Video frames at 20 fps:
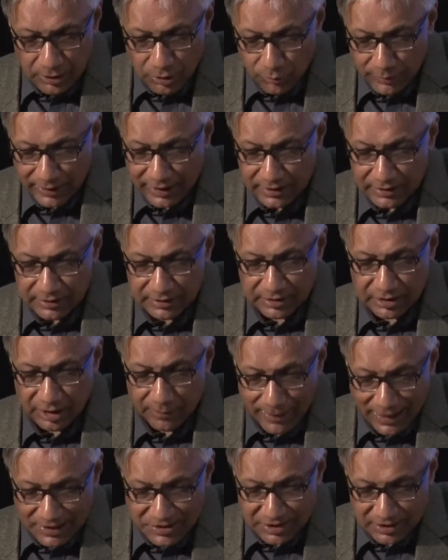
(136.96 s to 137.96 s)
where
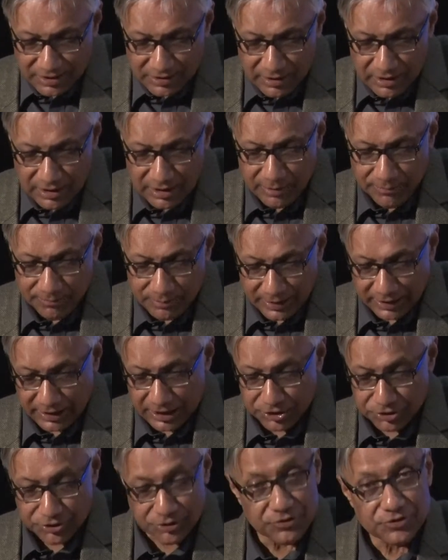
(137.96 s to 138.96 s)
thematic
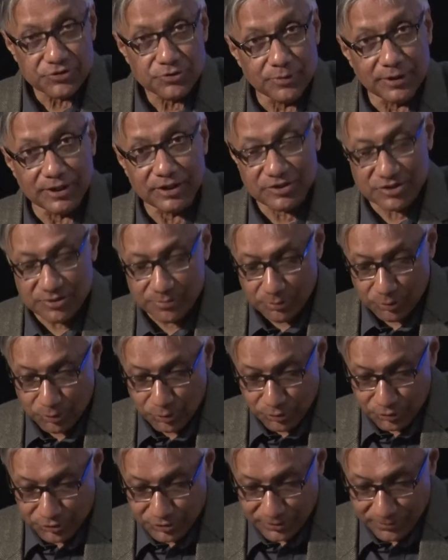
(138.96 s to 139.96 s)
implications were
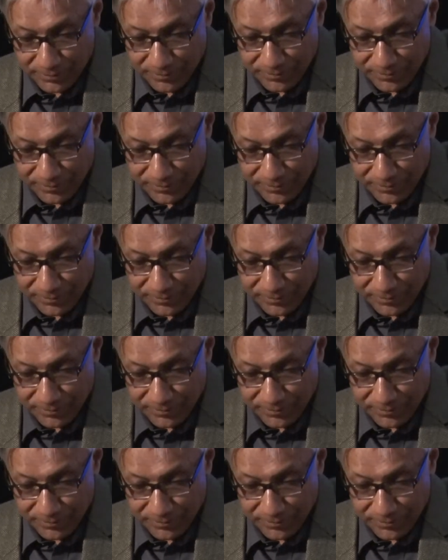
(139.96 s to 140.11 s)
explored.